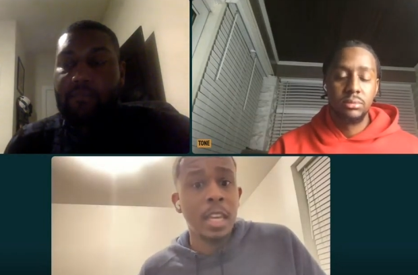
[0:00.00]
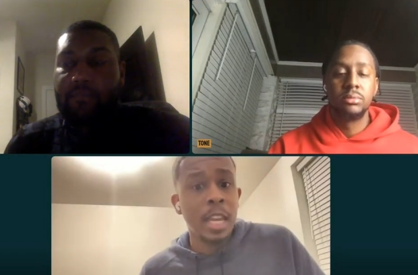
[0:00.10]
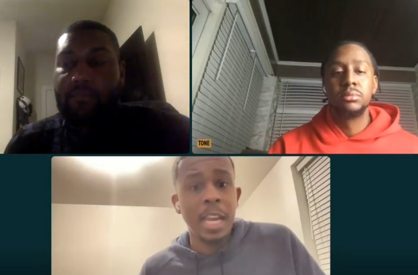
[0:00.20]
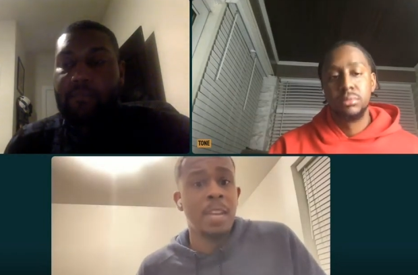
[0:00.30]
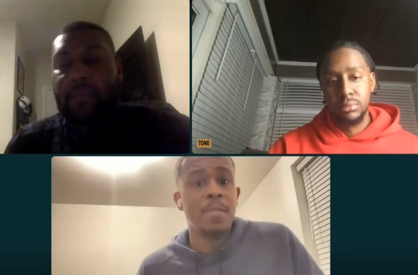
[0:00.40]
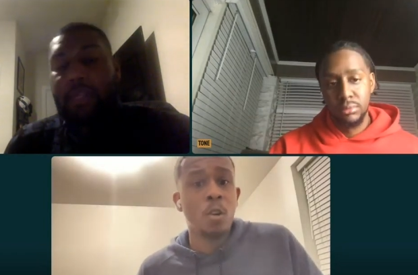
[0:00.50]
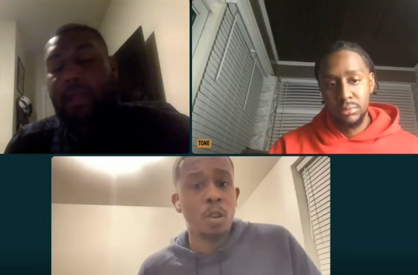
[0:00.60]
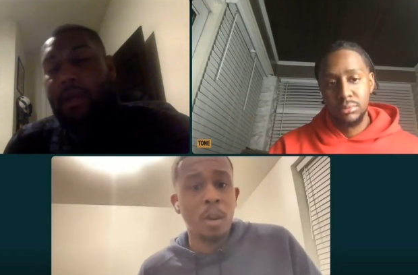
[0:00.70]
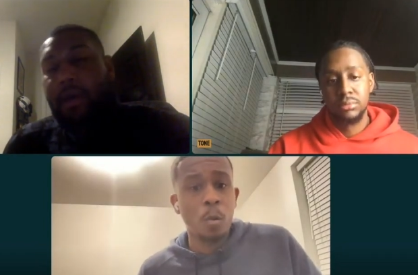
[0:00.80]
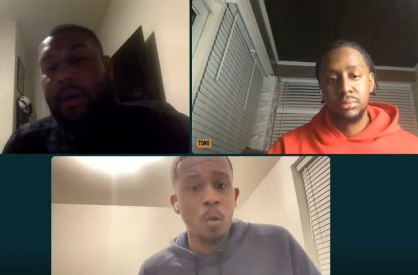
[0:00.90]
Speaker 1: He didn't even
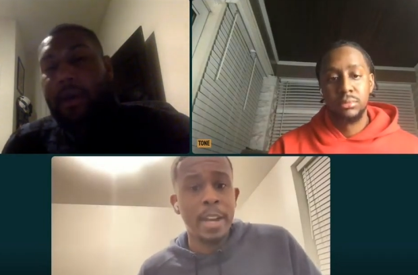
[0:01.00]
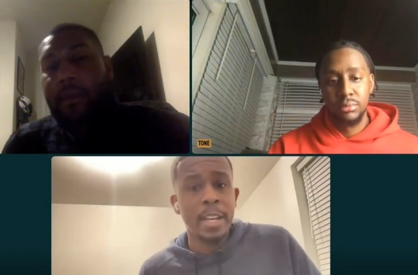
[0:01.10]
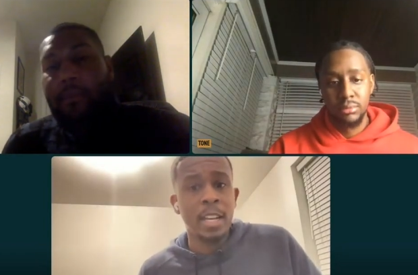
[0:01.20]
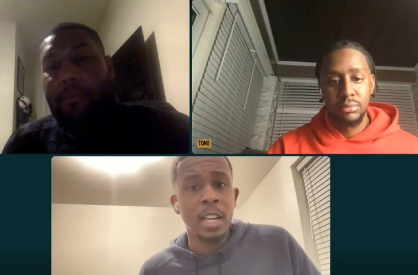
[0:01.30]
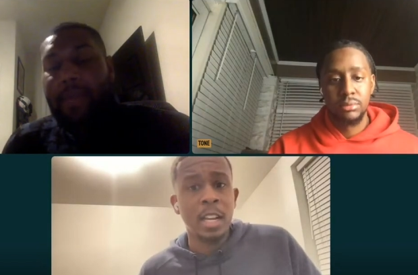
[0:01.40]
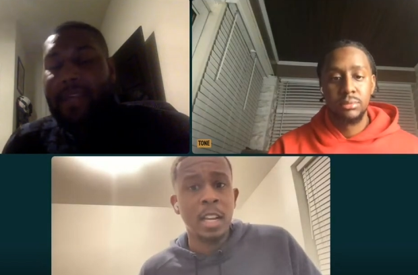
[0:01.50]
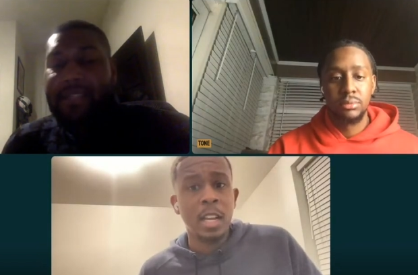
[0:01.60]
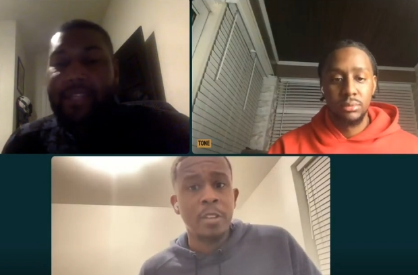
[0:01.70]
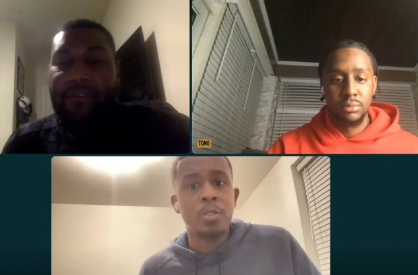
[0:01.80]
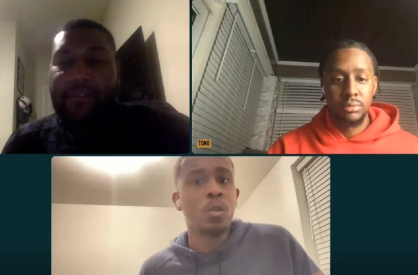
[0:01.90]
go number one. Well,
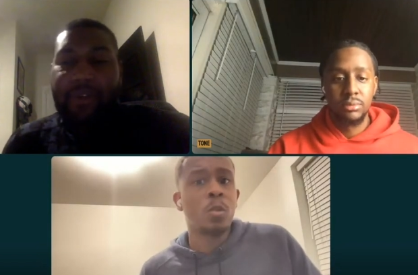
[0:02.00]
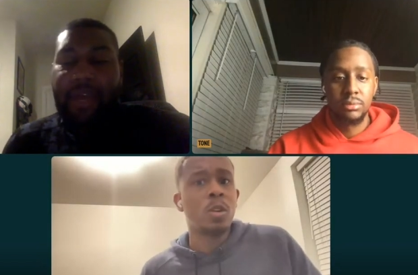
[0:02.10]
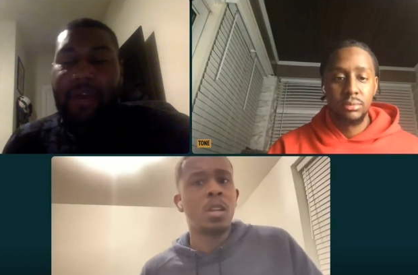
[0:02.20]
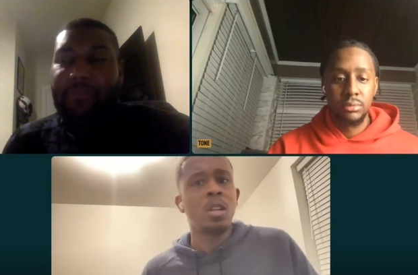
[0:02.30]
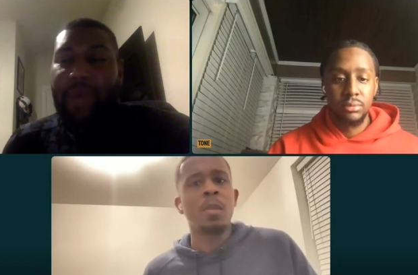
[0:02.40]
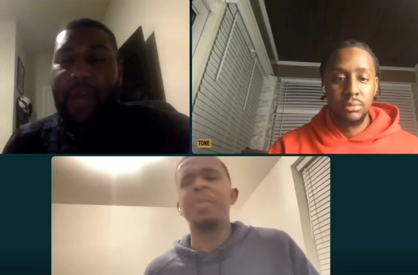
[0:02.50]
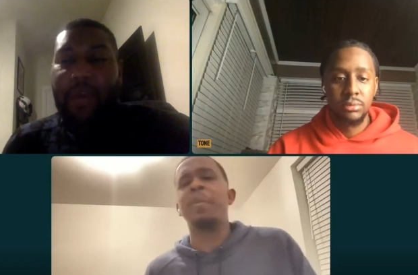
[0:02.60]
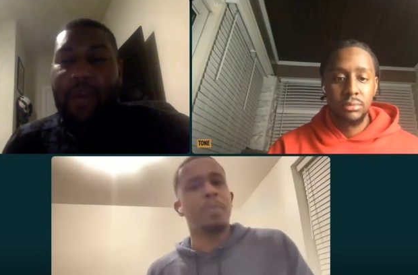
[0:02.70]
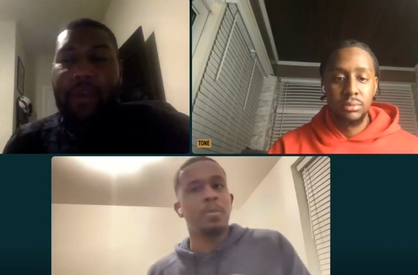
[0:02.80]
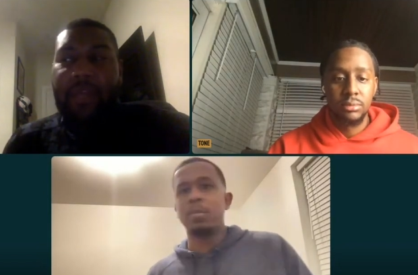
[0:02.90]
Speaker 2: that's different. So, that was
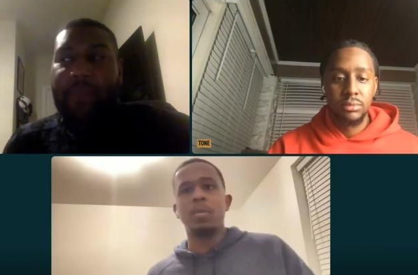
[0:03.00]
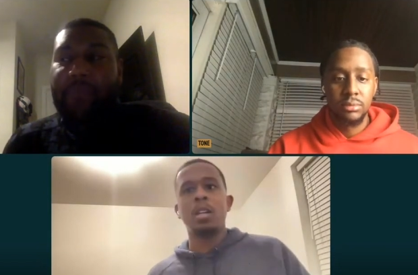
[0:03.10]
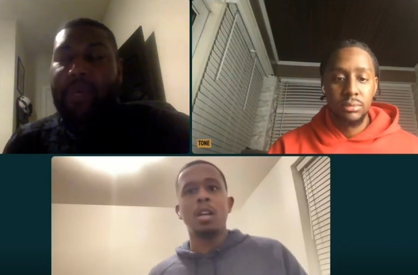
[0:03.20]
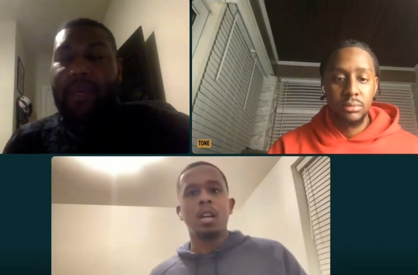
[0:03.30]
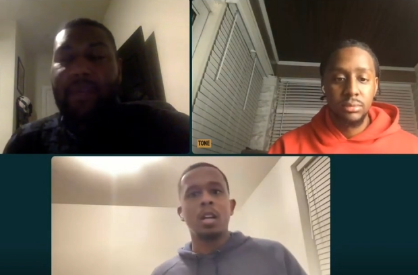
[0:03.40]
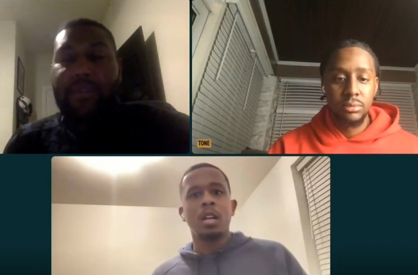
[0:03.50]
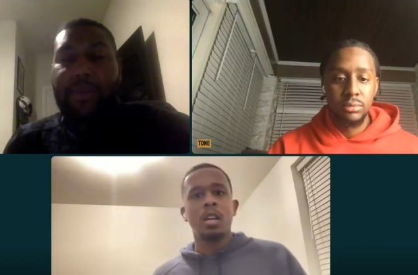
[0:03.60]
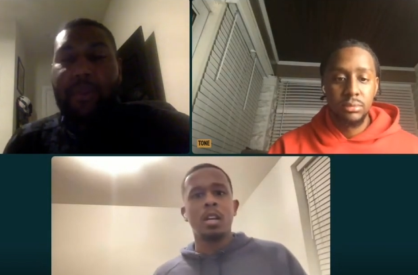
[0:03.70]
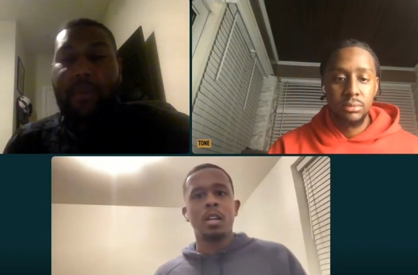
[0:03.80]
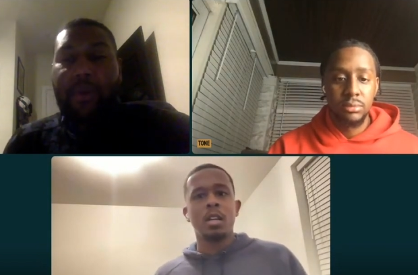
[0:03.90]
back when like bigs
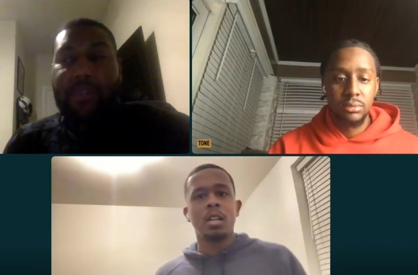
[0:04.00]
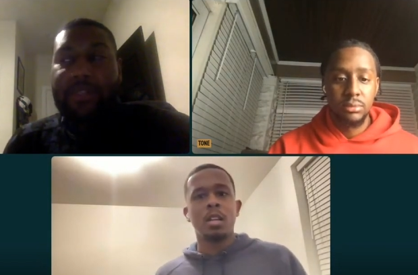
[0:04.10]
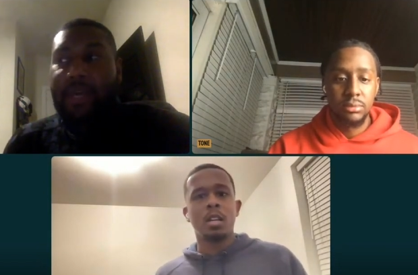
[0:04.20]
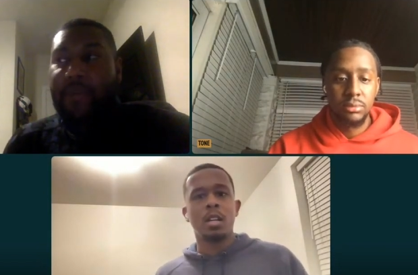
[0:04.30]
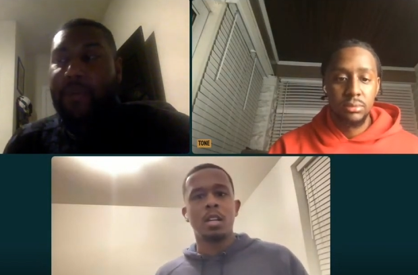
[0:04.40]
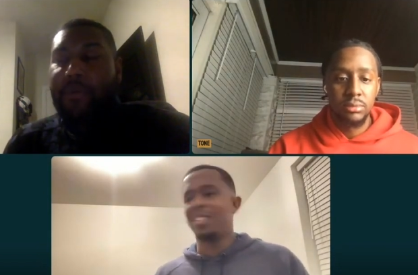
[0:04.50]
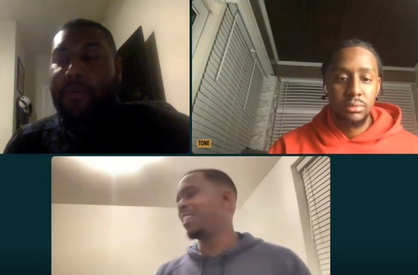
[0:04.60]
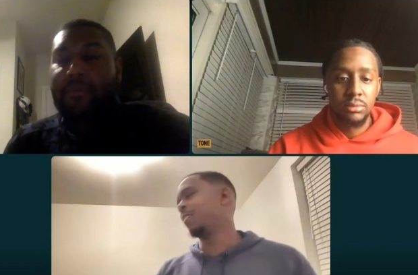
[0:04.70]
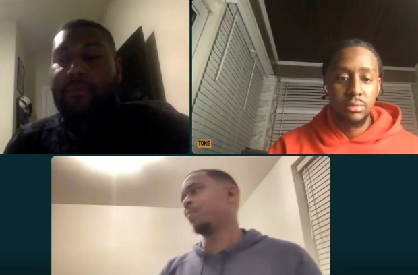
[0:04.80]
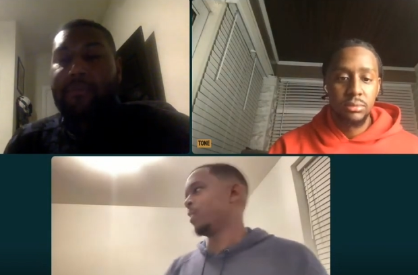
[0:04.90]
were the ones that were
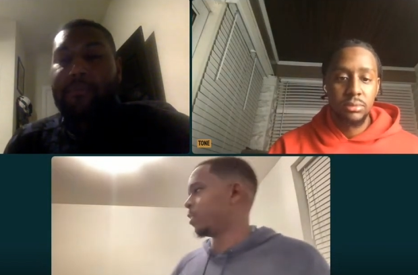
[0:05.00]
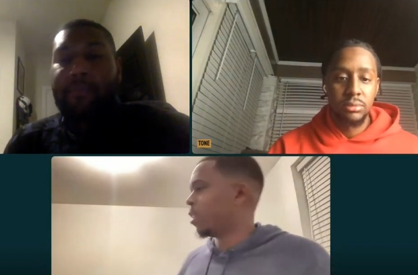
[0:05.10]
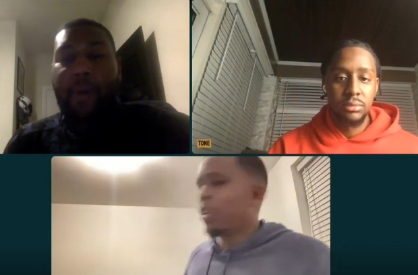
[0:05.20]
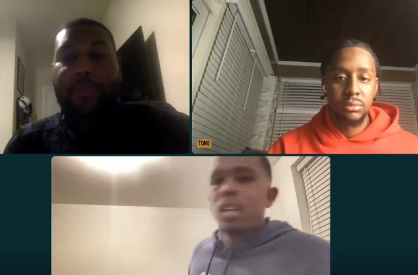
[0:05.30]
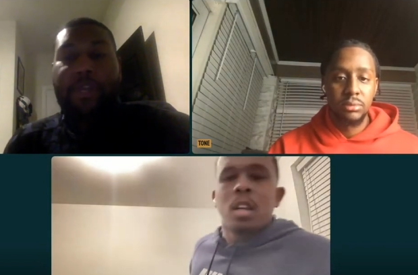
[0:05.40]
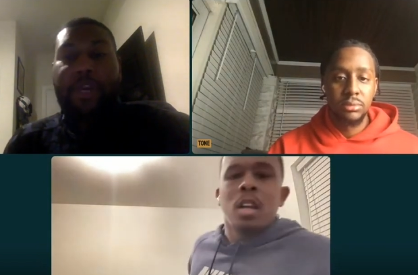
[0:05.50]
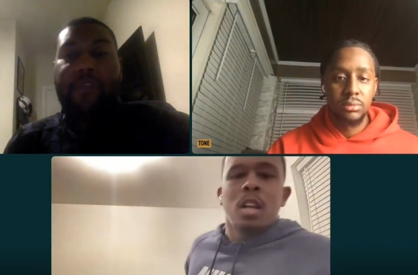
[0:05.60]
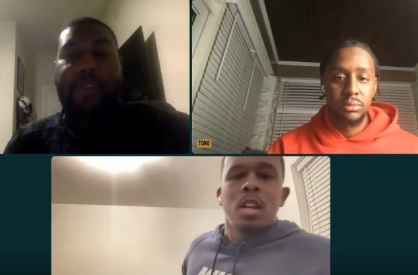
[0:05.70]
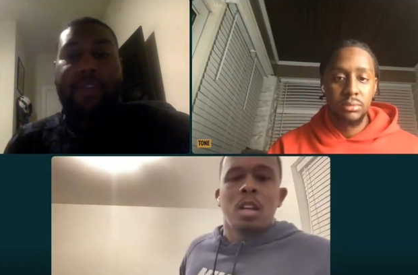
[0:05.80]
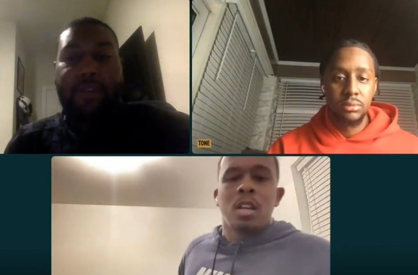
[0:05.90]
hmm. most
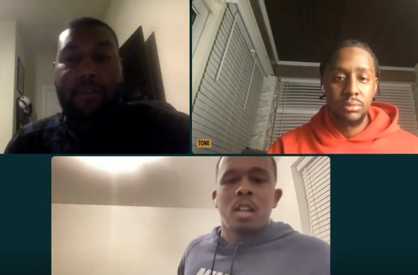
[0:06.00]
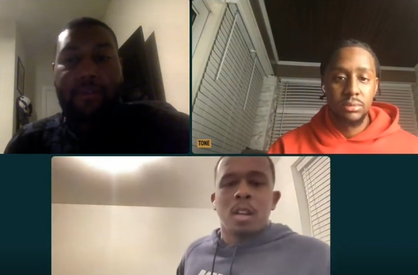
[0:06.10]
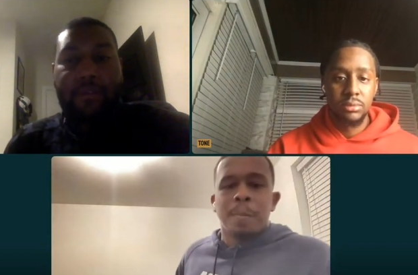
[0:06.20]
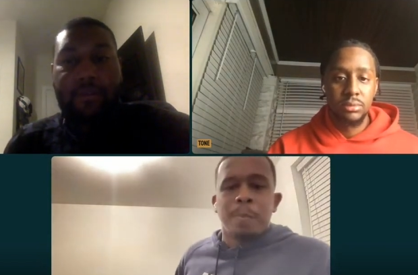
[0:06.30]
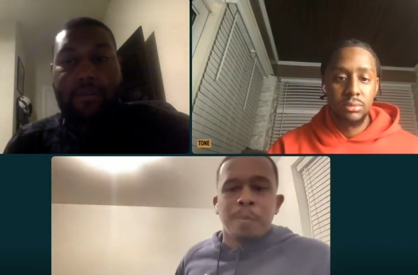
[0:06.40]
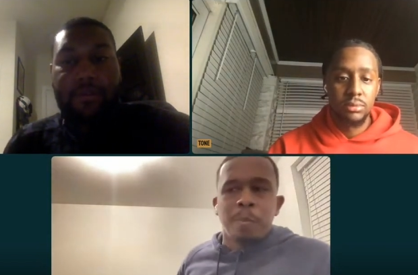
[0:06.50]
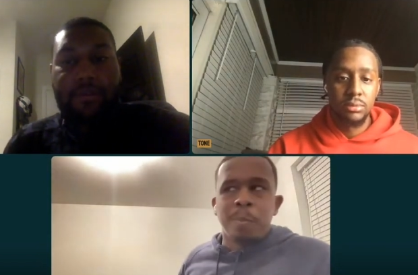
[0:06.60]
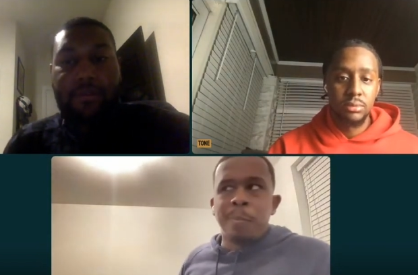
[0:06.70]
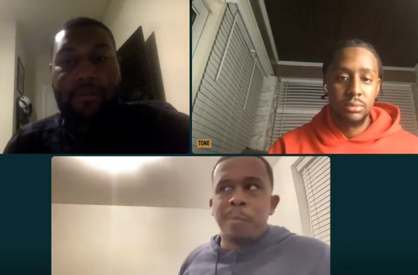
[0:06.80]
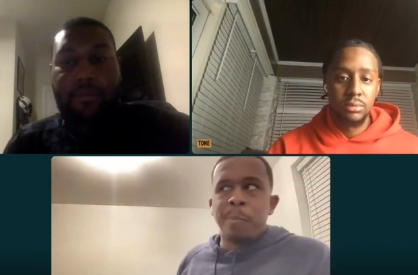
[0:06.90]
coveted.
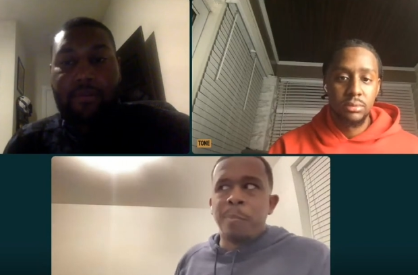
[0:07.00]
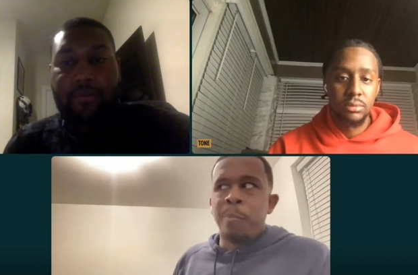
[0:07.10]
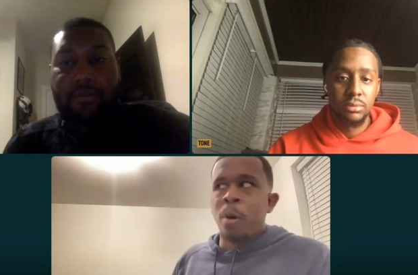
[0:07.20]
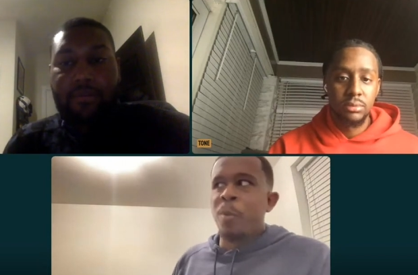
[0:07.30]
Speaker 1: But